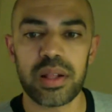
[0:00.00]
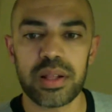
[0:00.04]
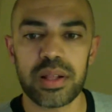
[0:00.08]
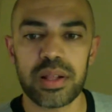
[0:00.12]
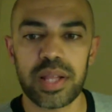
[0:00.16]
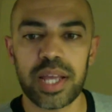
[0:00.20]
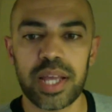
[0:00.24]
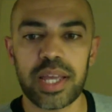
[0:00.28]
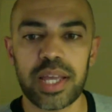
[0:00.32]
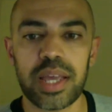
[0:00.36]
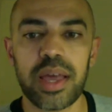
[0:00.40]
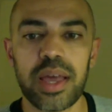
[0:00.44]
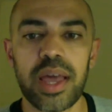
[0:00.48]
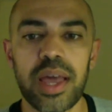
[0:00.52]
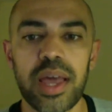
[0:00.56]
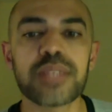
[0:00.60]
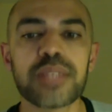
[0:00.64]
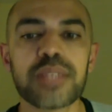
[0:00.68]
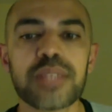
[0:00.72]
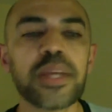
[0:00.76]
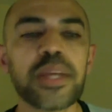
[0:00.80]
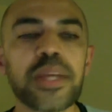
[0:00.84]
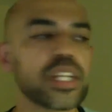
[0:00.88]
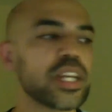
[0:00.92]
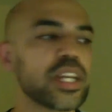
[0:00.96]
Like
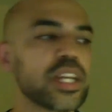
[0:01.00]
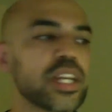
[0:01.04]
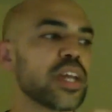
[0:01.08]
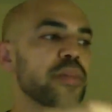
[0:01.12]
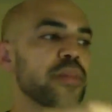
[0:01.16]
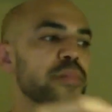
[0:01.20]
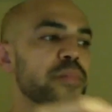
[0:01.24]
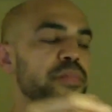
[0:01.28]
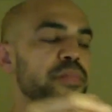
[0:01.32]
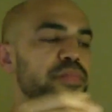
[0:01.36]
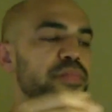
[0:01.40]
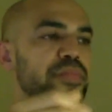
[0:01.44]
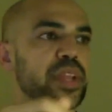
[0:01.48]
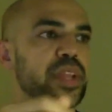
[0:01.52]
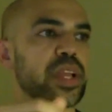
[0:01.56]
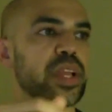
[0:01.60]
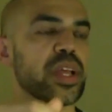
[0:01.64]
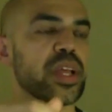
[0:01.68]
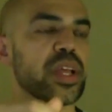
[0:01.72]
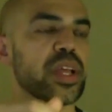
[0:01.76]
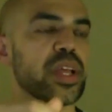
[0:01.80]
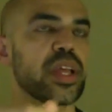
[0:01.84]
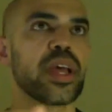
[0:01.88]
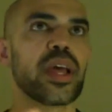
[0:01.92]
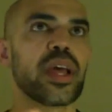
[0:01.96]
especially
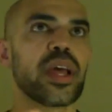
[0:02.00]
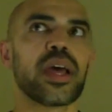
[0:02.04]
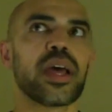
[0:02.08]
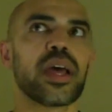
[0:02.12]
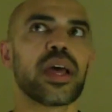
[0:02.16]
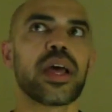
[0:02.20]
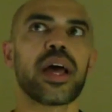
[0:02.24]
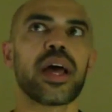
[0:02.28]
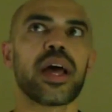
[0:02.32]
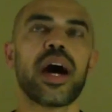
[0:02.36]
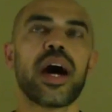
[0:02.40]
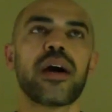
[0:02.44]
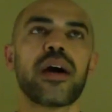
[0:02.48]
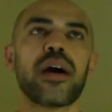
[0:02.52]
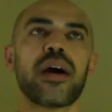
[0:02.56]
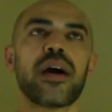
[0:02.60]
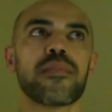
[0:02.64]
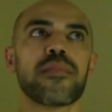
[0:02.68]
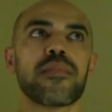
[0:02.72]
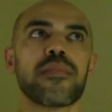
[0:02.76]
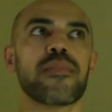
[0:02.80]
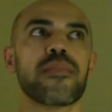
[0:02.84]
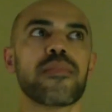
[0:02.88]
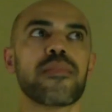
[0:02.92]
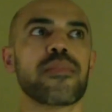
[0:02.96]

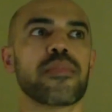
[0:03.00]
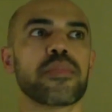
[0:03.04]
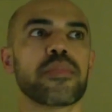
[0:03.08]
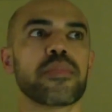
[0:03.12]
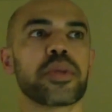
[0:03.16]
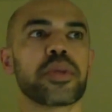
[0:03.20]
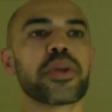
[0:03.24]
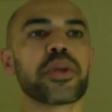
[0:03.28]
you